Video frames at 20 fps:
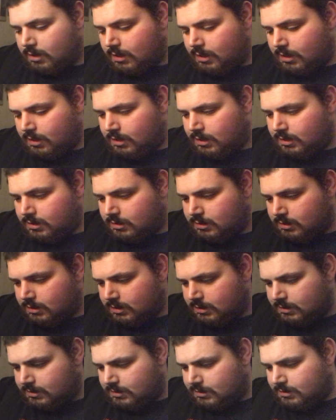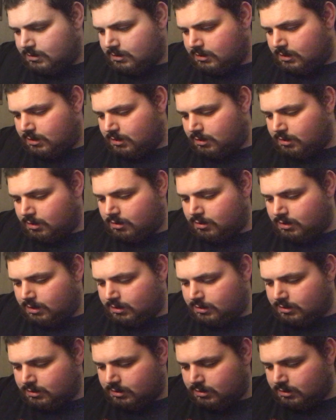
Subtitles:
And let's see here, I didn't